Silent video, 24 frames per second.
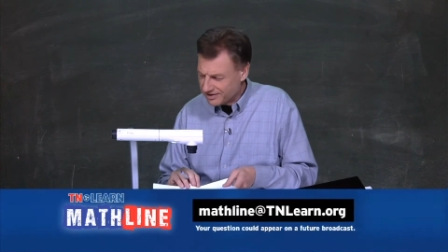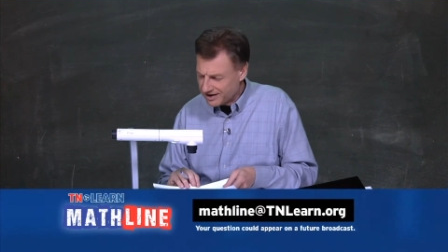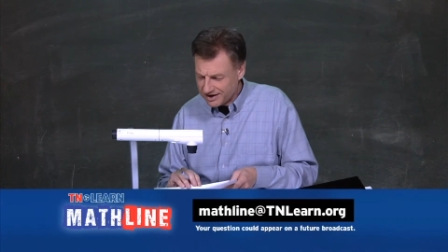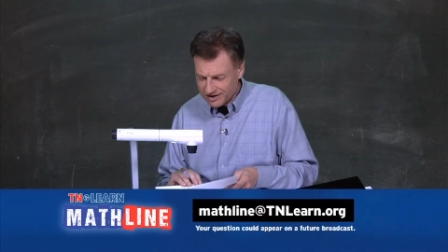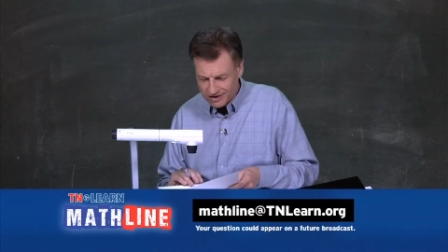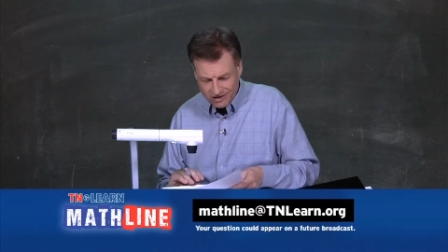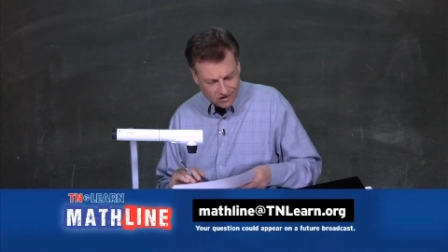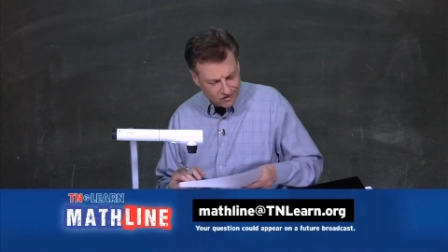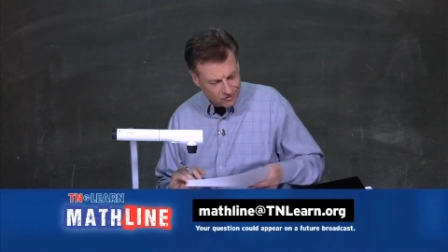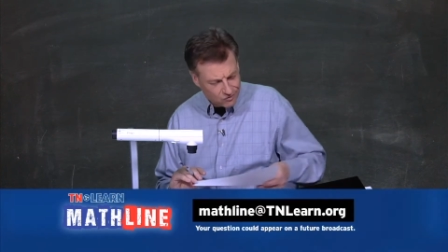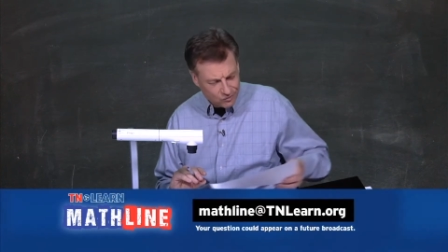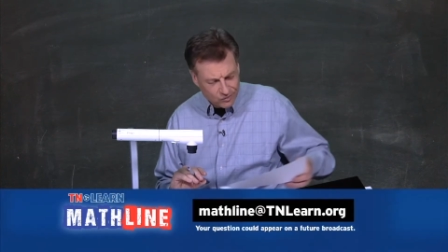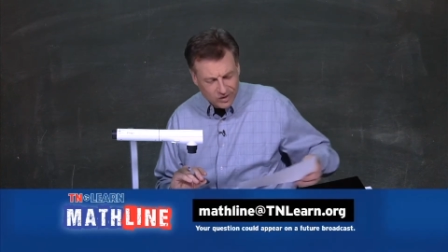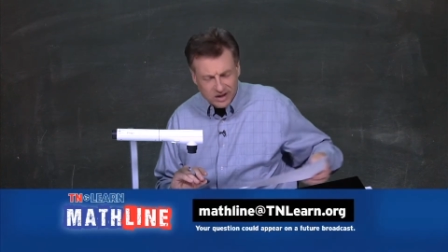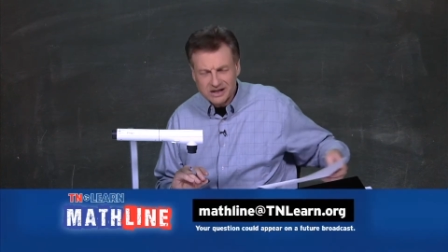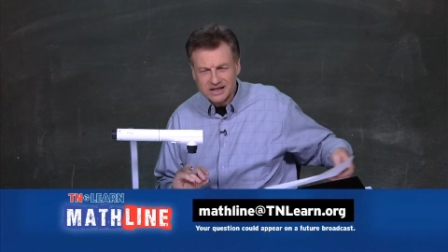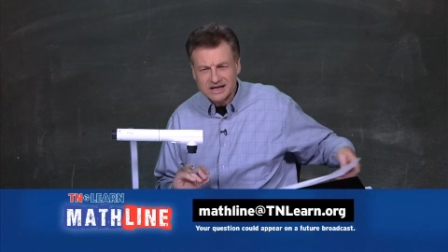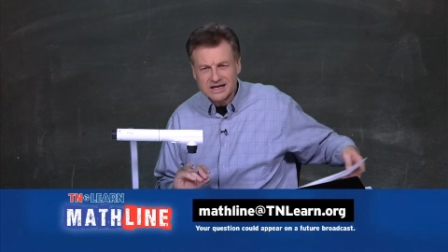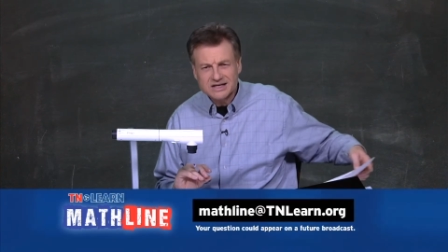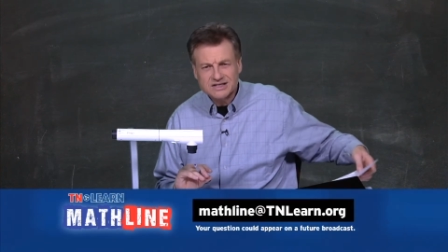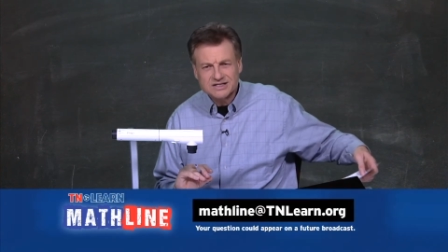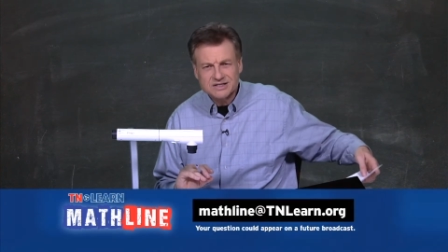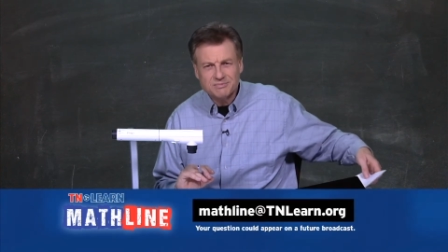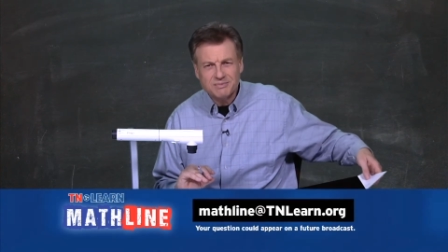They're
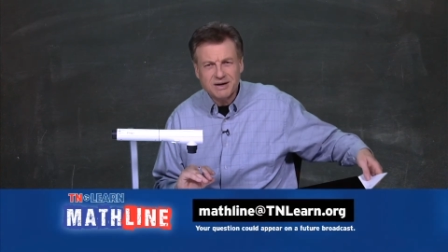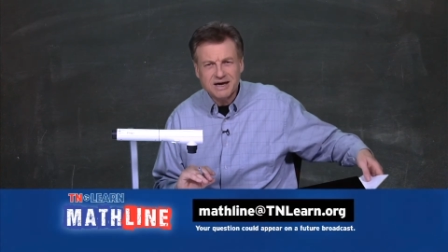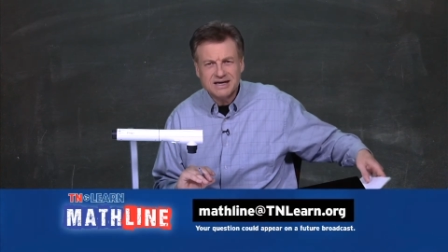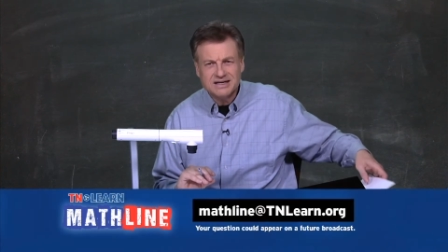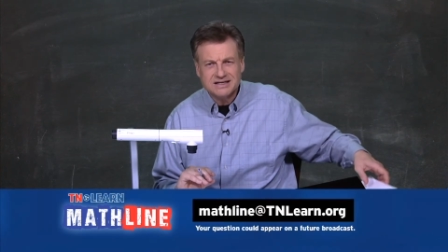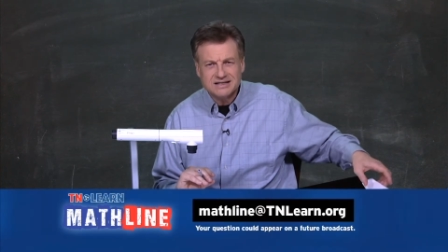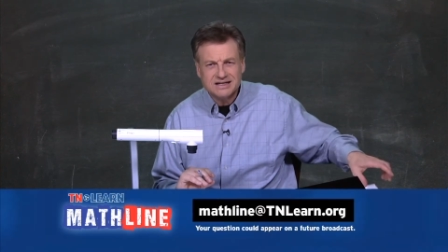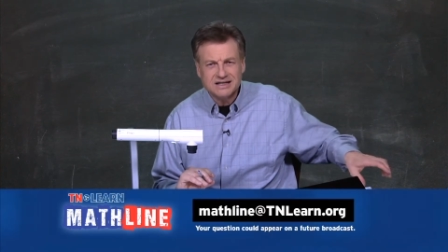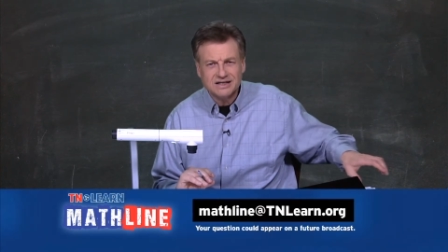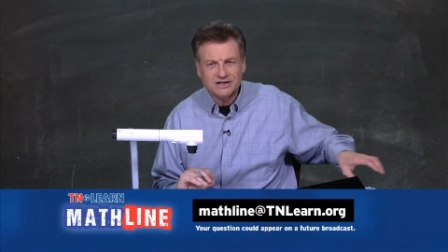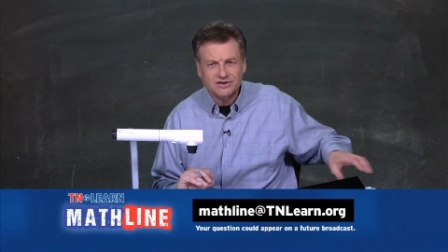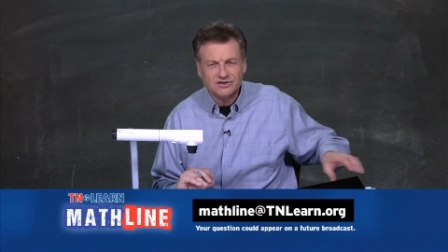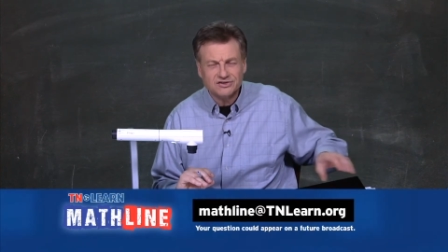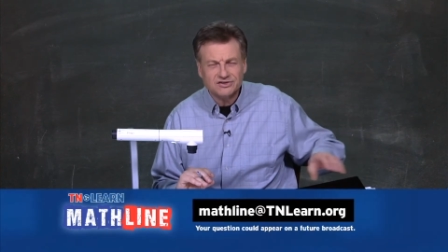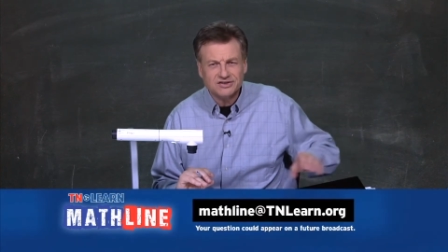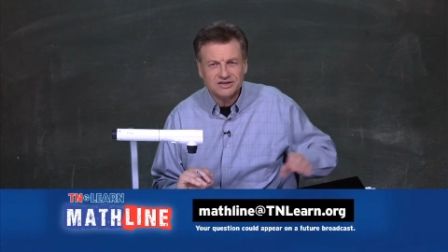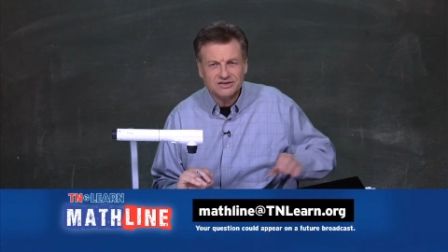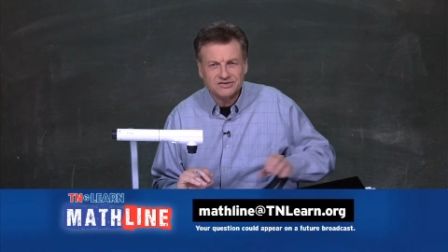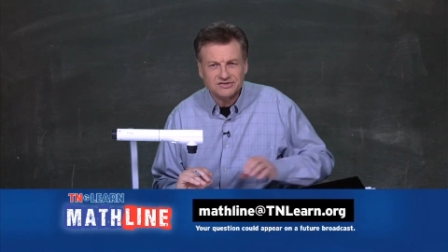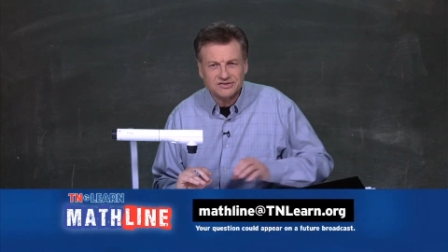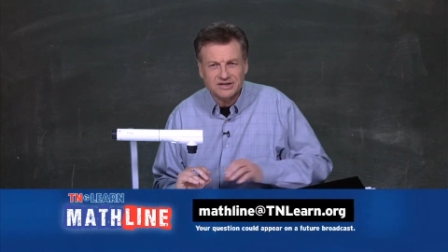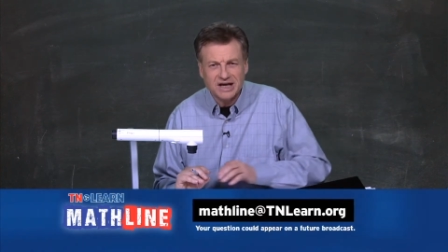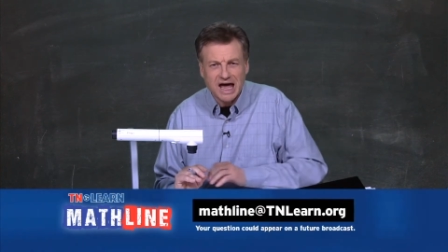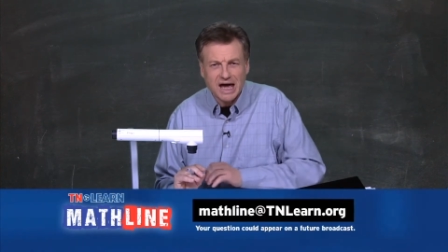willing to make deals
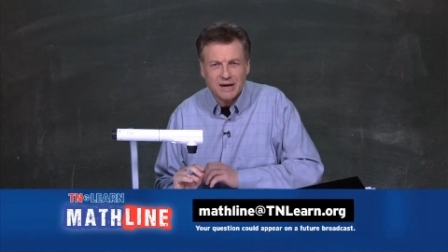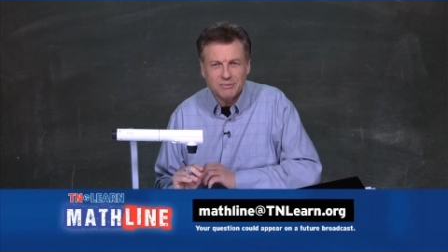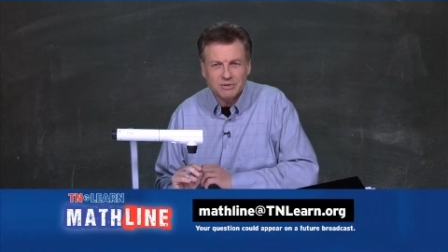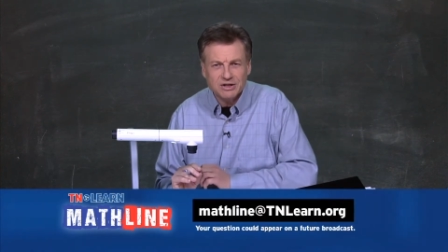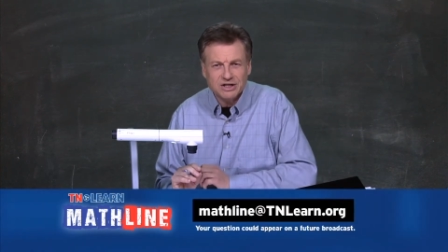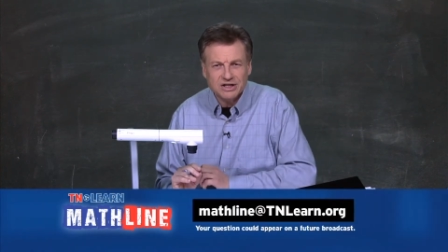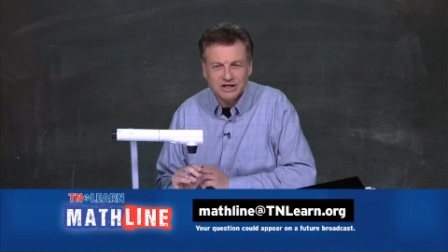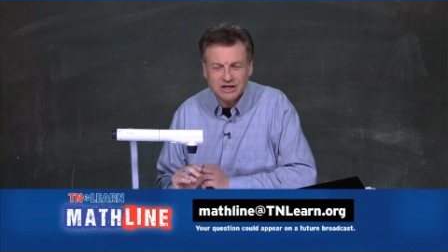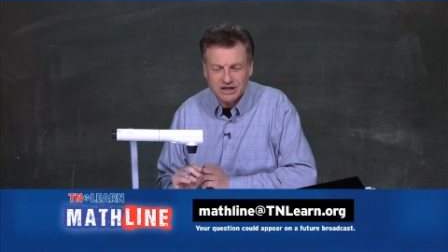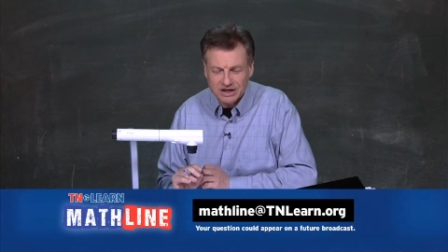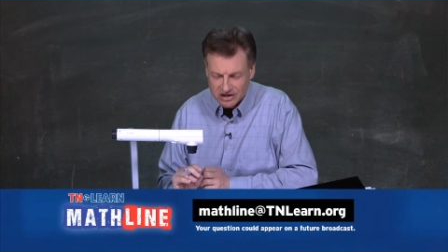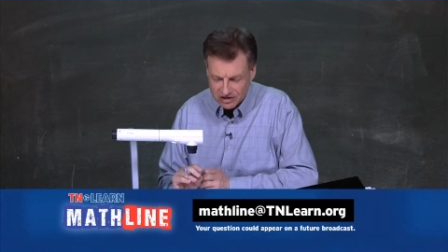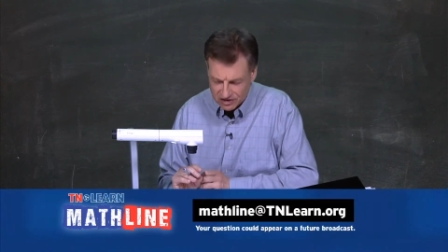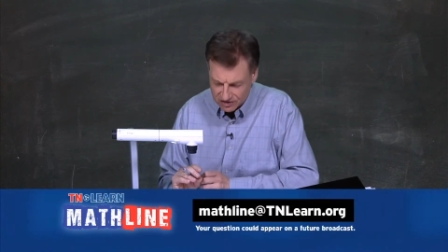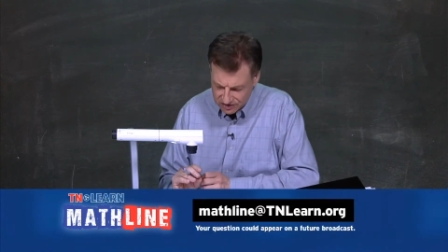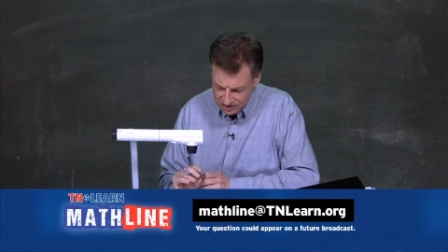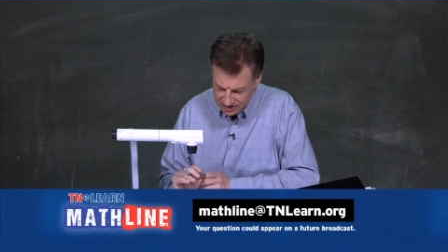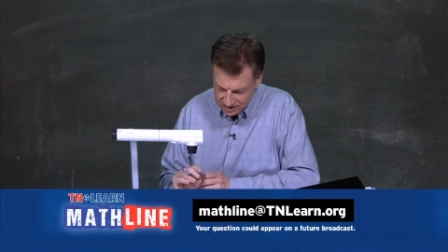this time of the year.